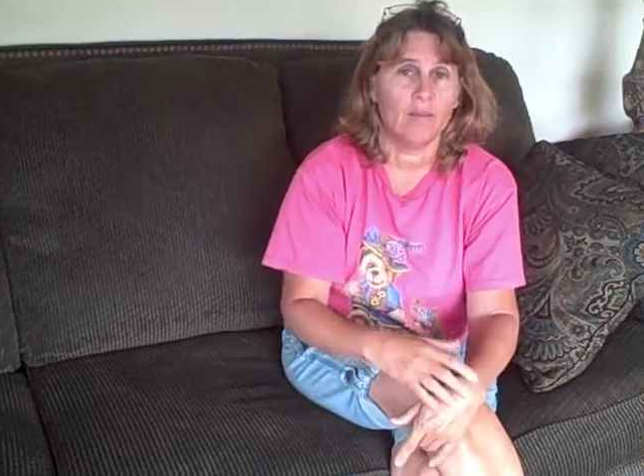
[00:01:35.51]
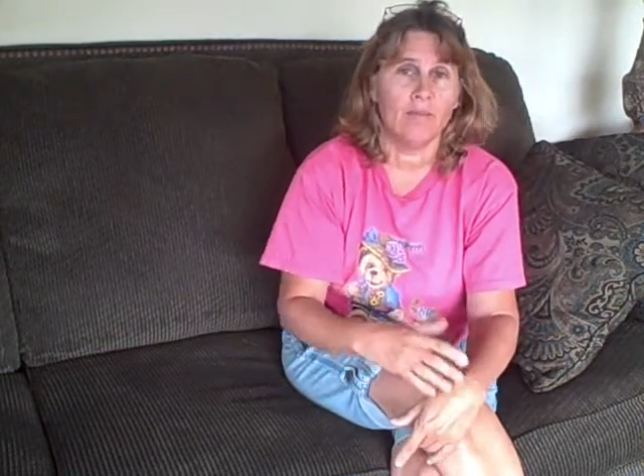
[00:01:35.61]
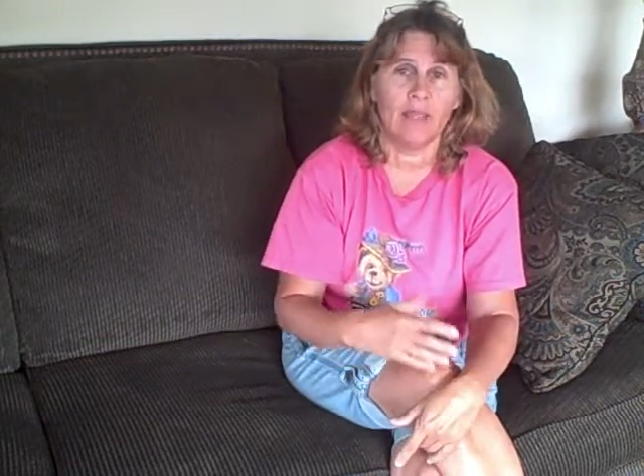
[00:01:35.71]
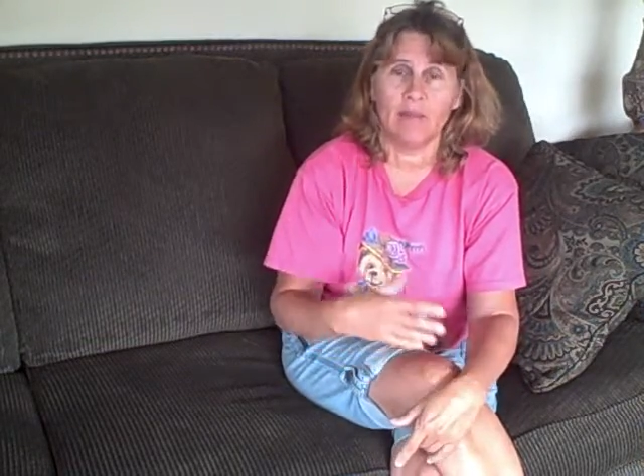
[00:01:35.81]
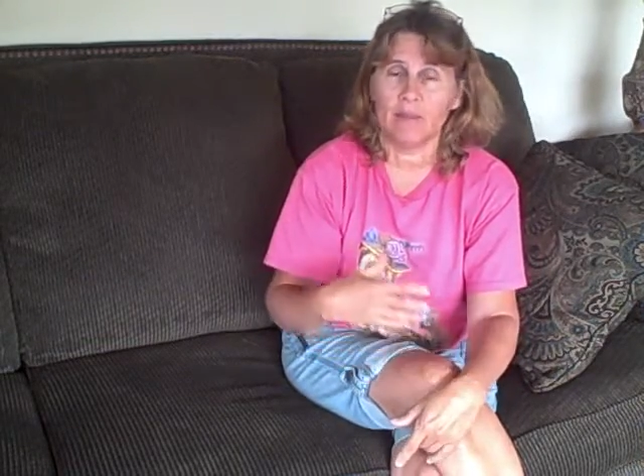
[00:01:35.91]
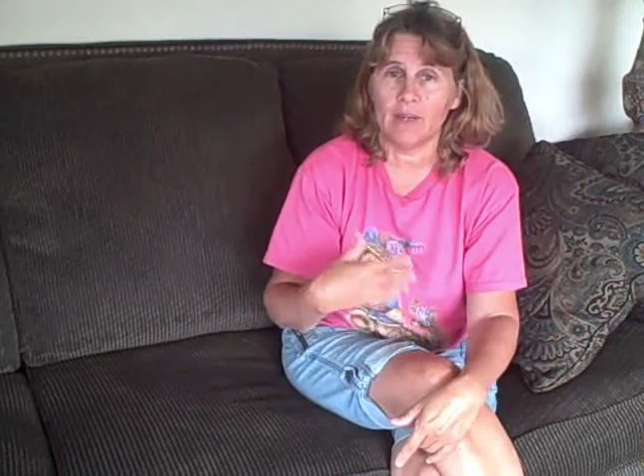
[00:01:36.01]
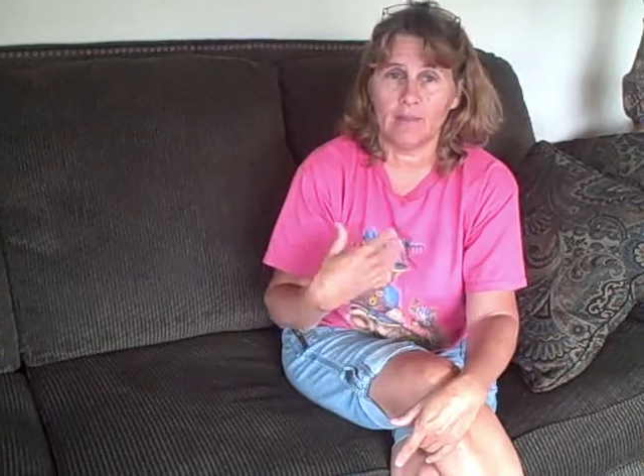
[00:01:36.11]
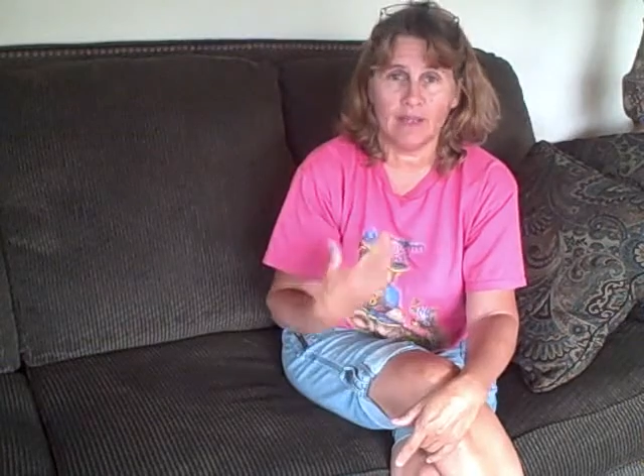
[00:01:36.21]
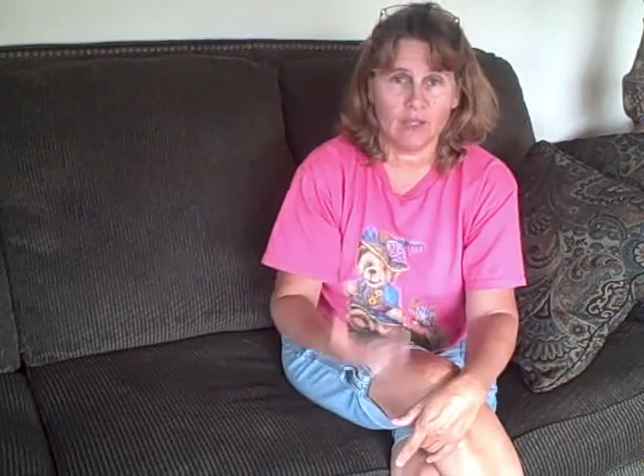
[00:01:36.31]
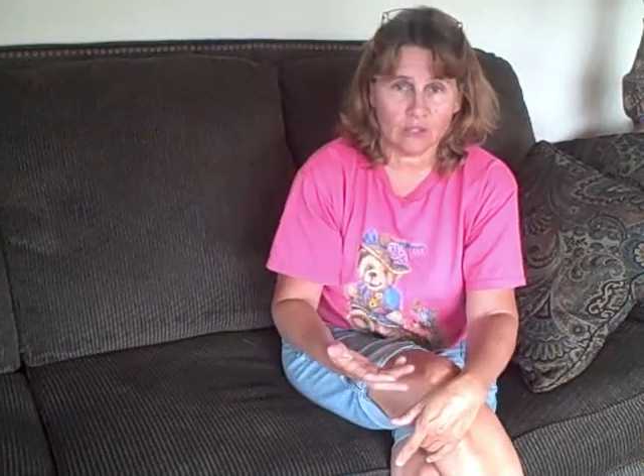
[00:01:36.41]
Maybe
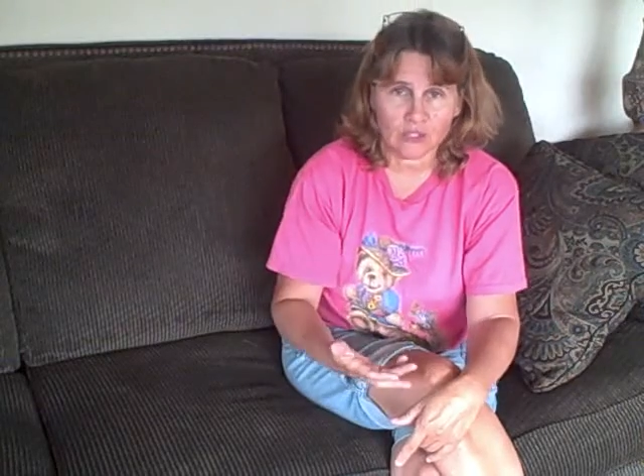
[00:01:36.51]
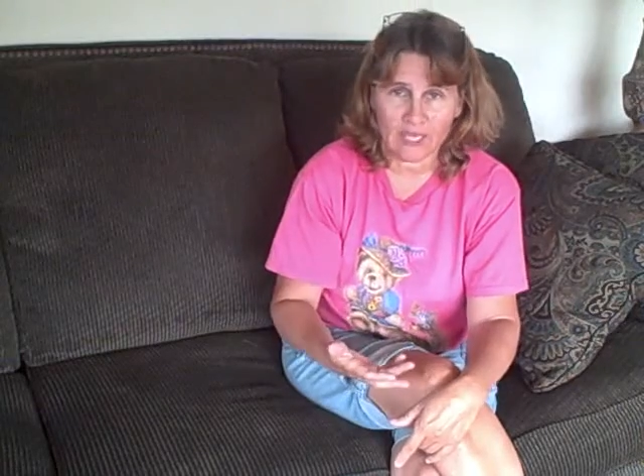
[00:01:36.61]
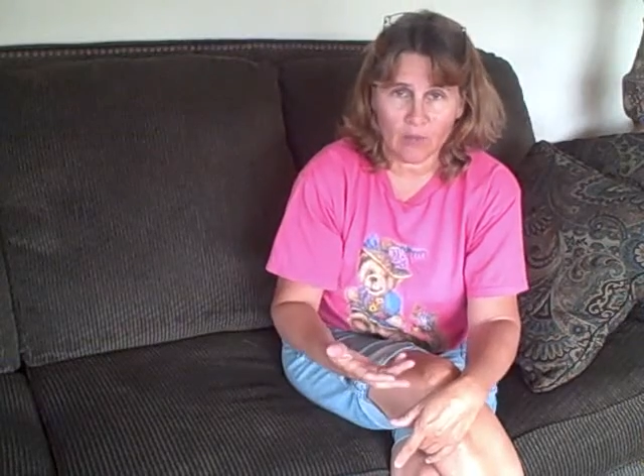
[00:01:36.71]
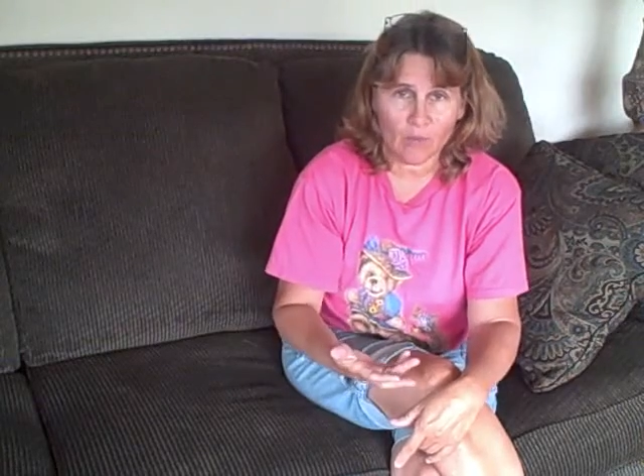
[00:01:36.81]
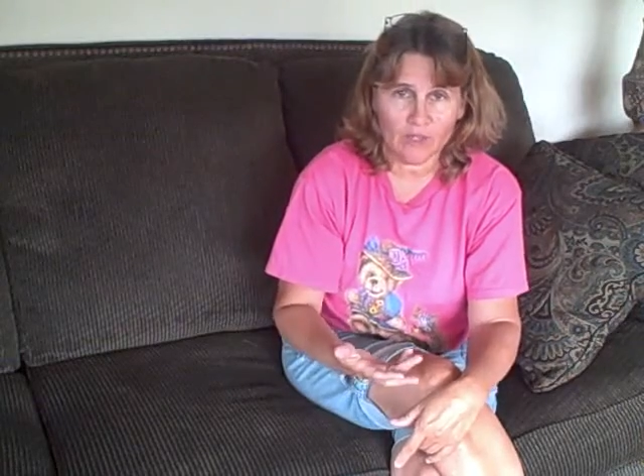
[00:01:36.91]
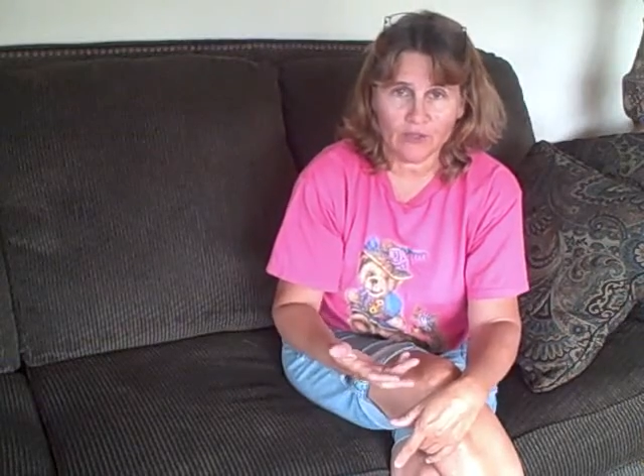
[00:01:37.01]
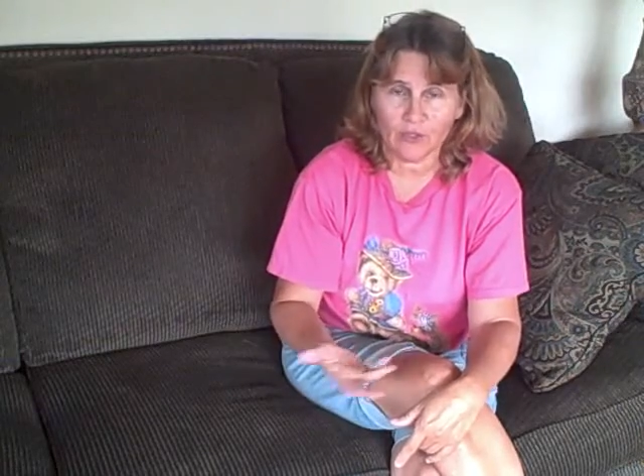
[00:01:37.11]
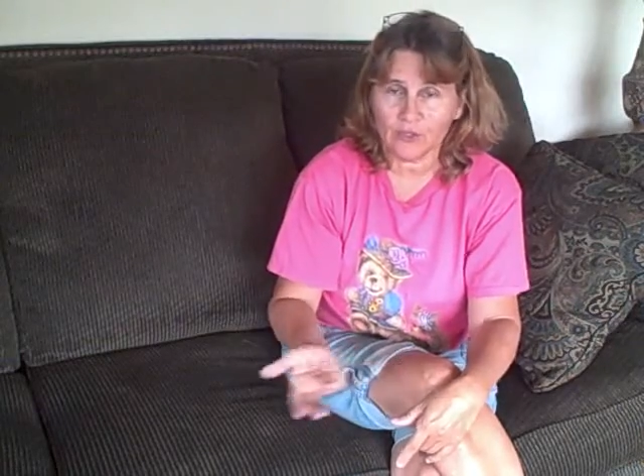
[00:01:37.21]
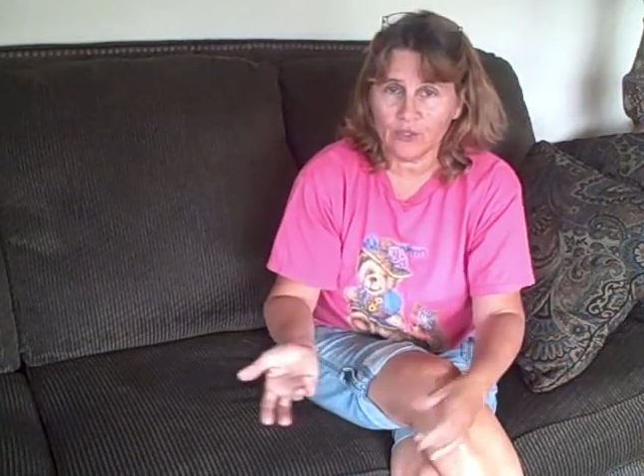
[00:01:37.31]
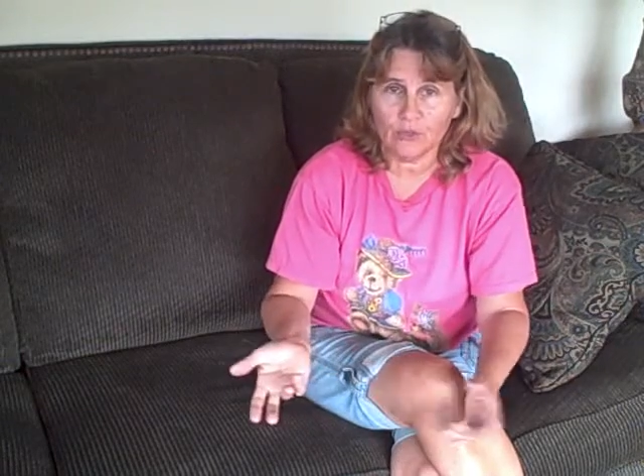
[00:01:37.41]
my mailer's not one
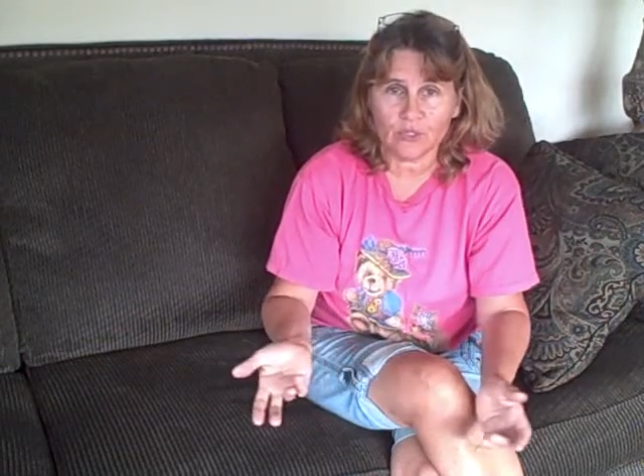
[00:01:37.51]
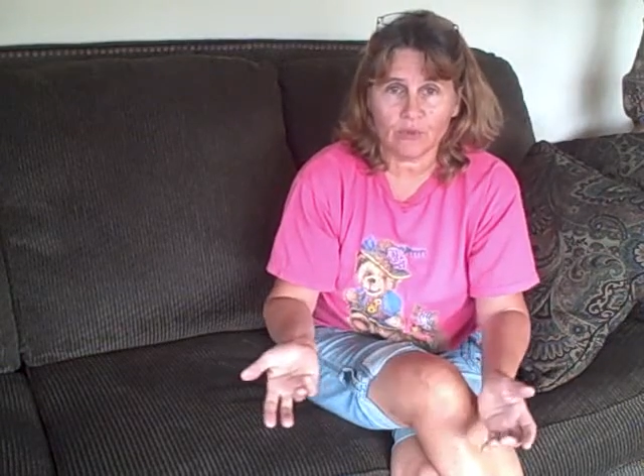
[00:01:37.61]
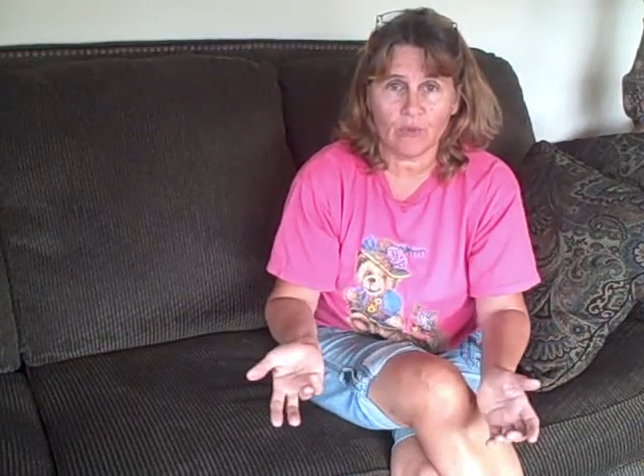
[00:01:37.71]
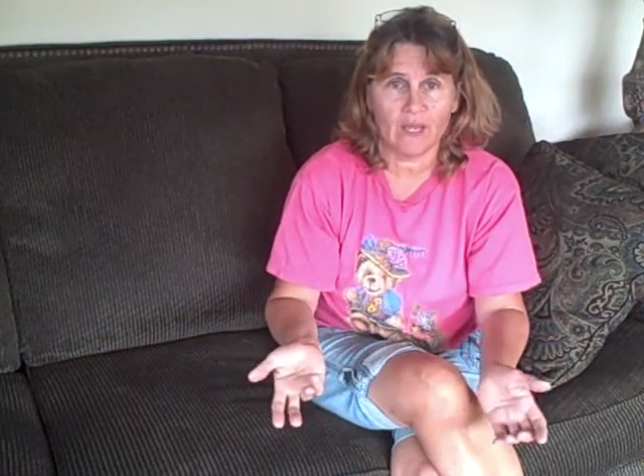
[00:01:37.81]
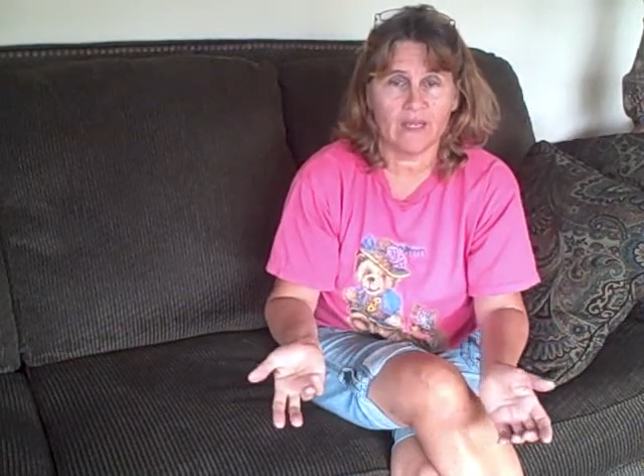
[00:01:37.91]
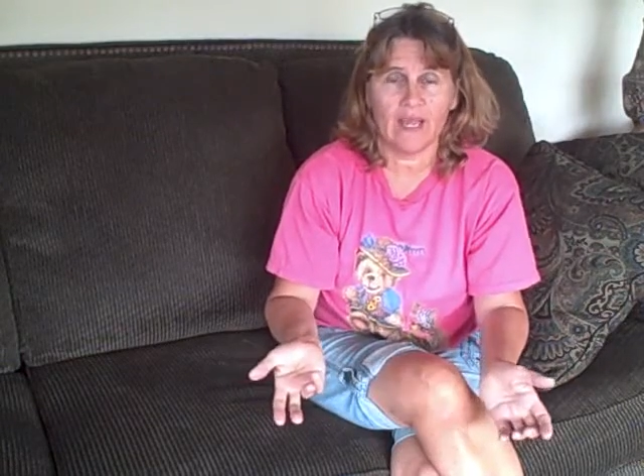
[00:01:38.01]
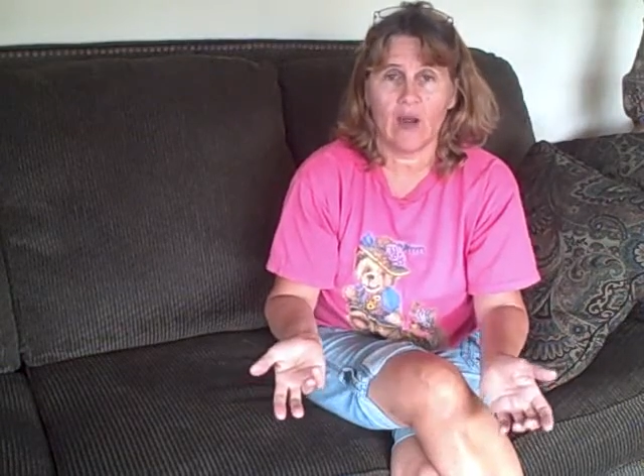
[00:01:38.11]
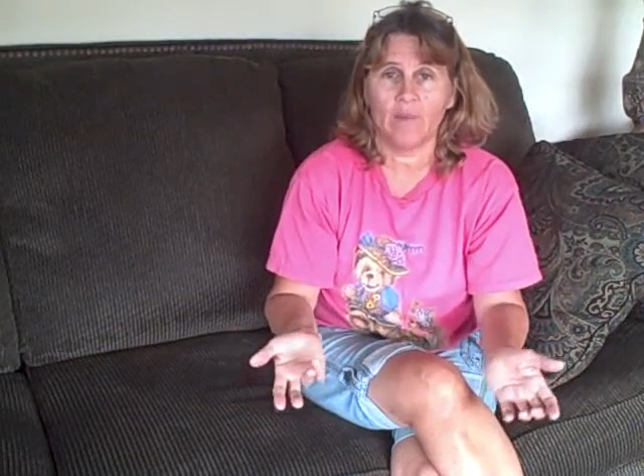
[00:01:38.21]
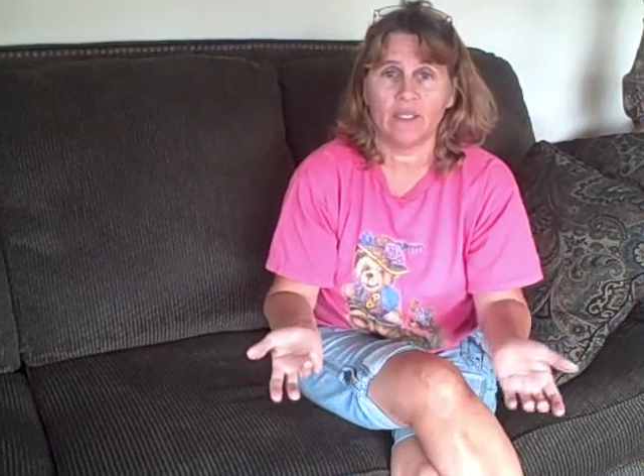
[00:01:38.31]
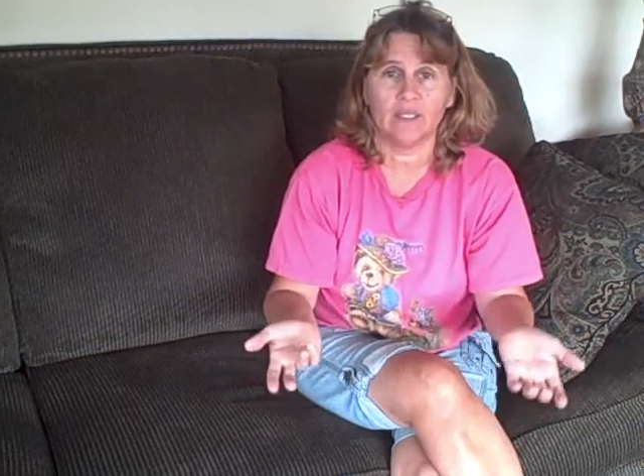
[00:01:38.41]
you're using right
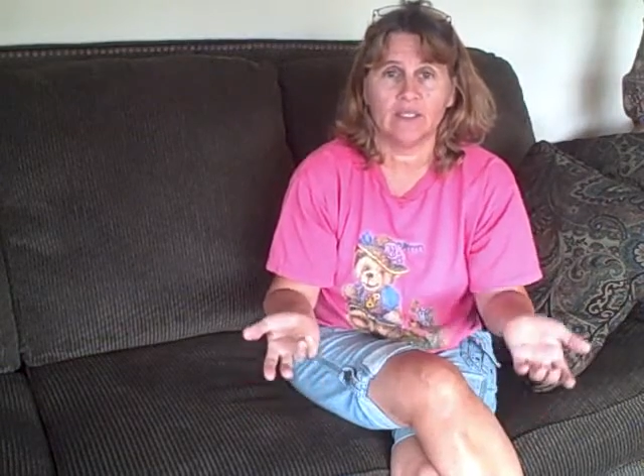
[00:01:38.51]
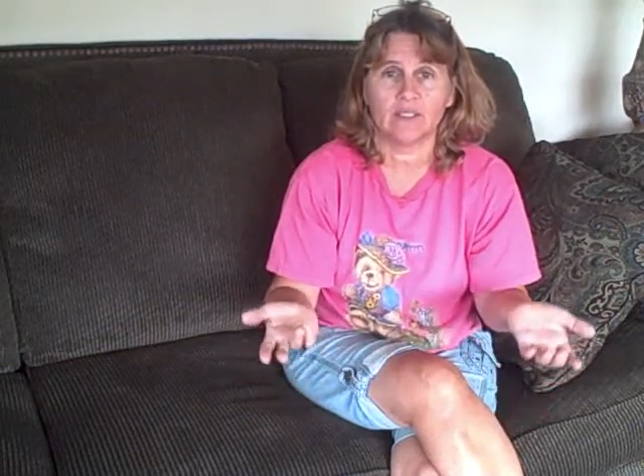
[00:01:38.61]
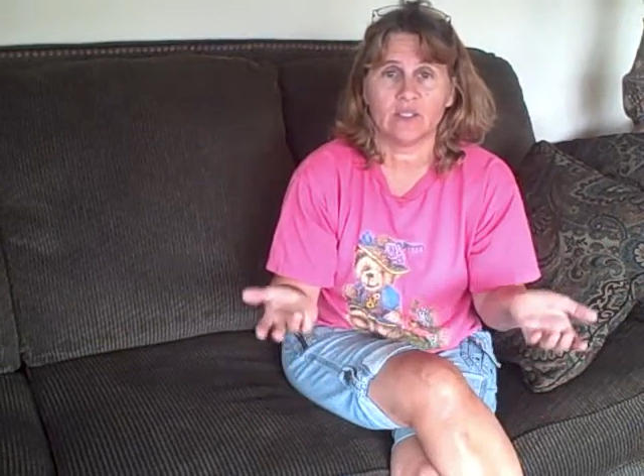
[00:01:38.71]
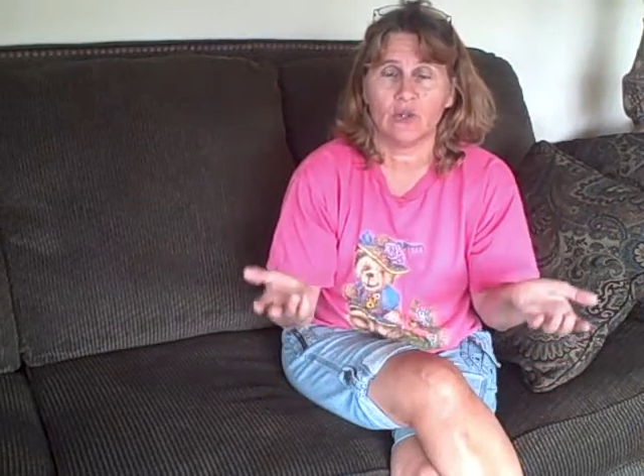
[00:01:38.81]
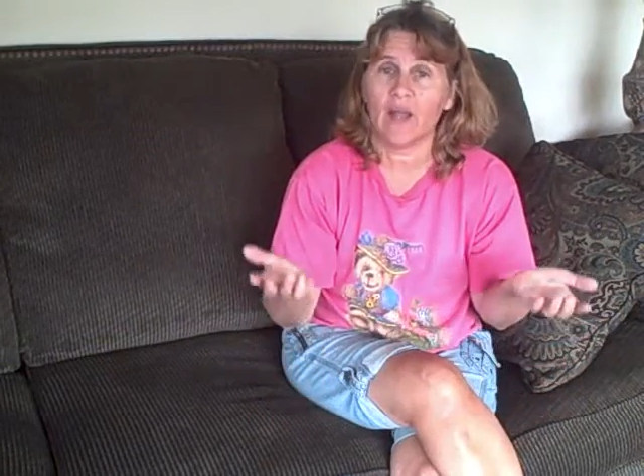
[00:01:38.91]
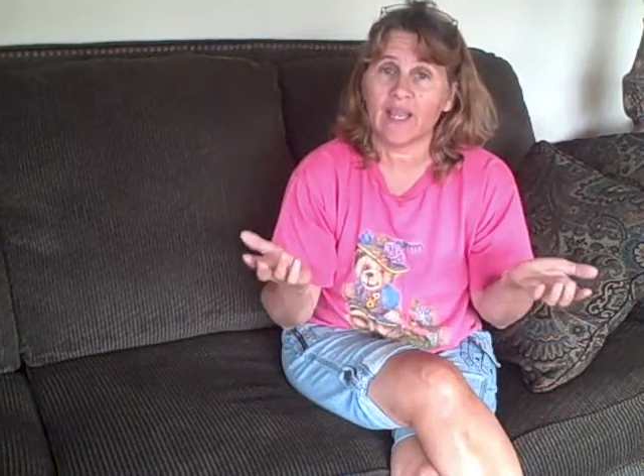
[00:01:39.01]
now because, you know,